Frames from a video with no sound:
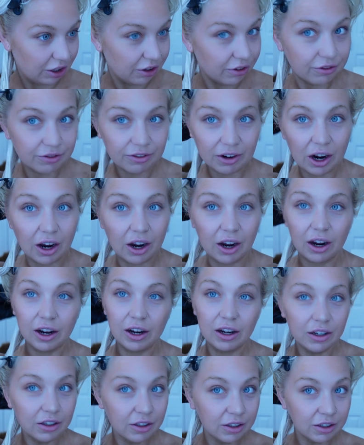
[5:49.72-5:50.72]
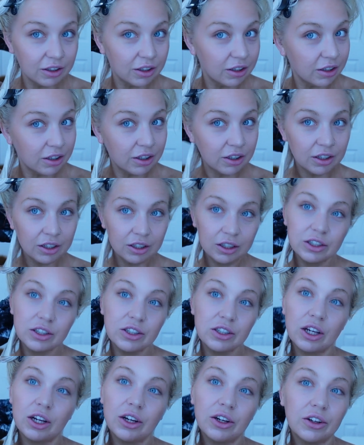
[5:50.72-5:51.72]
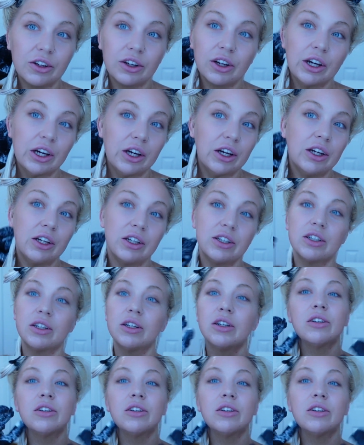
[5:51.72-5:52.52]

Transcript: far, so good.